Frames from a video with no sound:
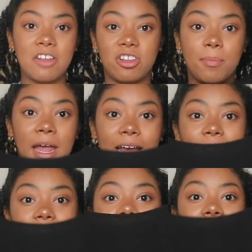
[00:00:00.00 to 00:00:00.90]
It's just a
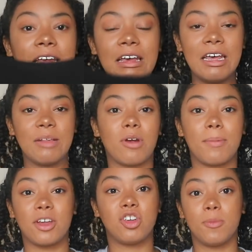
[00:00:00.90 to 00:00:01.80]
black vest. Probably
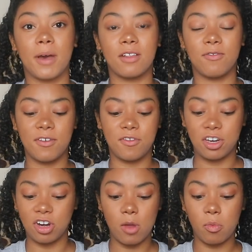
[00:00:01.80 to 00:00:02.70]
about
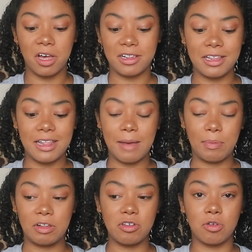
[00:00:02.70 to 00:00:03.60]
£2.50. I don't know why it's in there,
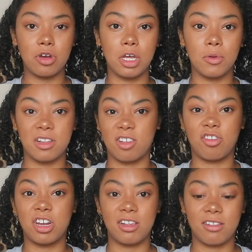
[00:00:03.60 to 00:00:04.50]
but it's not new and it's
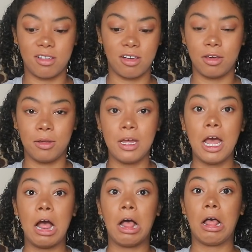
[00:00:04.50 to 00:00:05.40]
creased, so
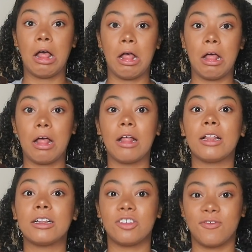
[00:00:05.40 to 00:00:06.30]

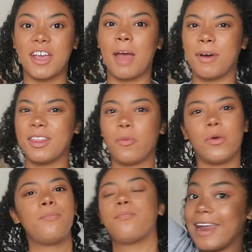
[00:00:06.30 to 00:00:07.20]
just forget about that
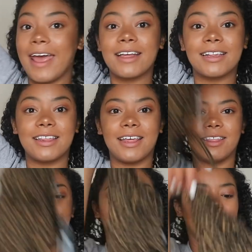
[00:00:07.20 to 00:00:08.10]
one. Next
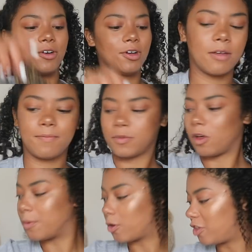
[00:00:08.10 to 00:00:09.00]
thing that I got.
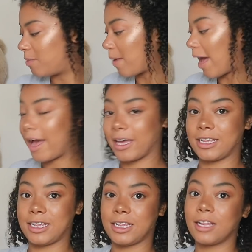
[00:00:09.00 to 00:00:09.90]
Oh my god, these bags.